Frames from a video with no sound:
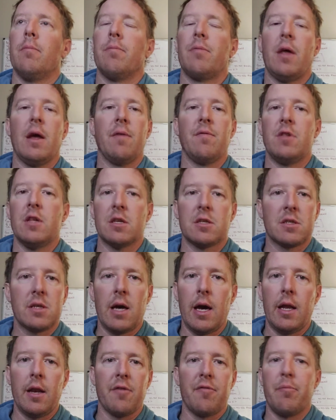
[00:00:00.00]
they've just
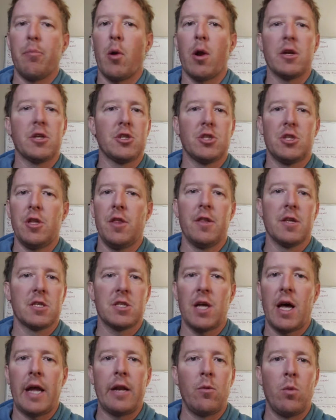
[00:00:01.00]
kind of brushed to the
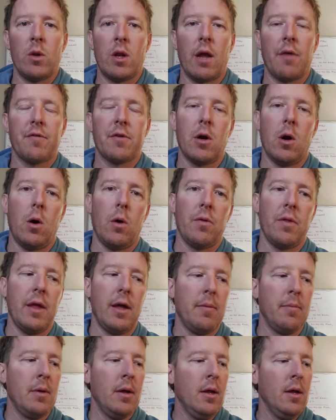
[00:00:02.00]
side when I've called
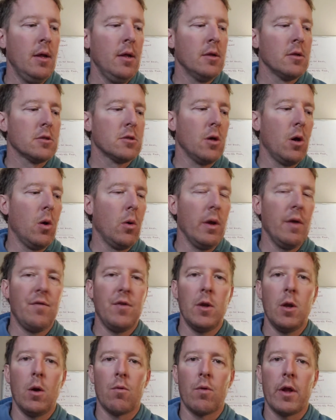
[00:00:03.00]
them. So if
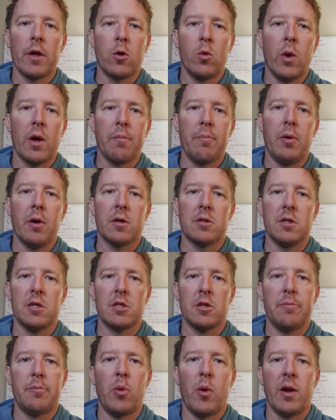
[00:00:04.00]
you don't run QuickBooks, it's
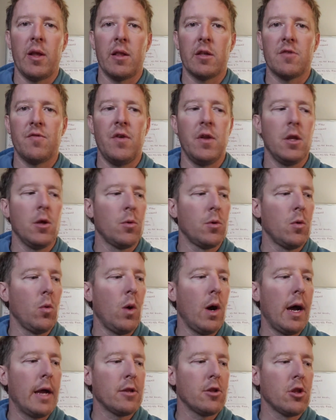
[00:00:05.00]
a pointless video to
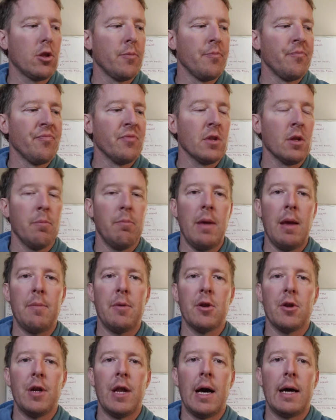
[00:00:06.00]
watch. Maybe
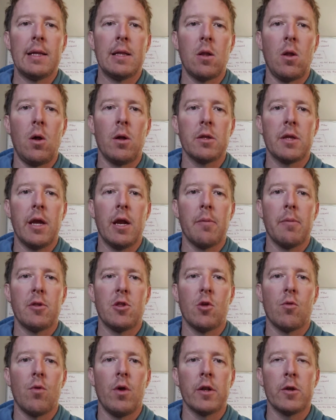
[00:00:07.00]
you're not in lawn care, but
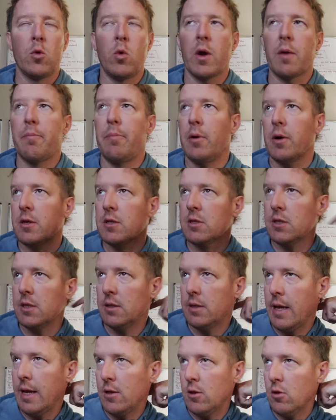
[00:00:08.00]
you run QuickBooks
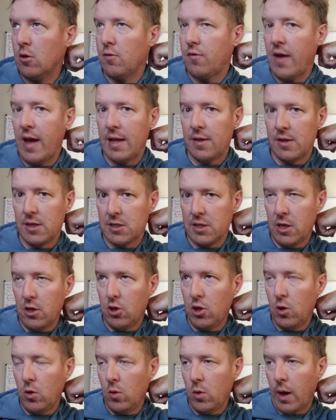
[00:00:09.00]
and you've had this
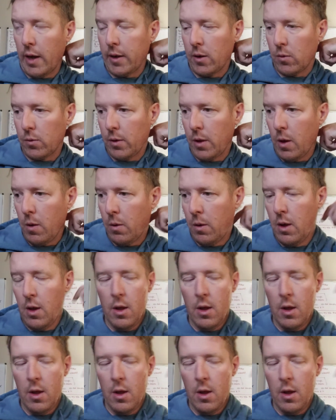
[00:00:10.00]
issue. I don't know,